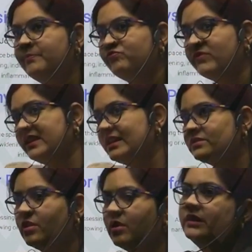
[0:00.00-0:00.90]
these
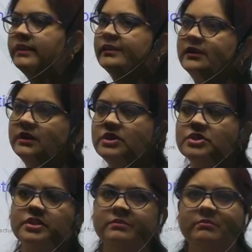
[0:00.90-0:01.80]
all the
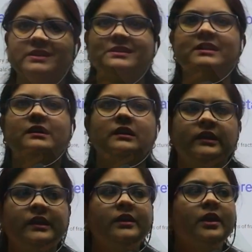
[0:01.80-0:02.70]
condition
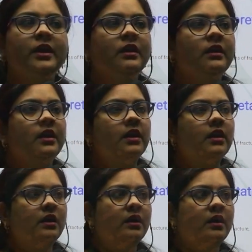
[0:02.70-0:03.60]
basically
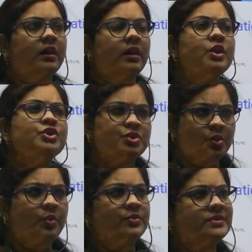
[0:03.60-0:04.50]

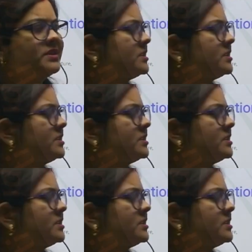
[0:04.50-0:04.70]
shows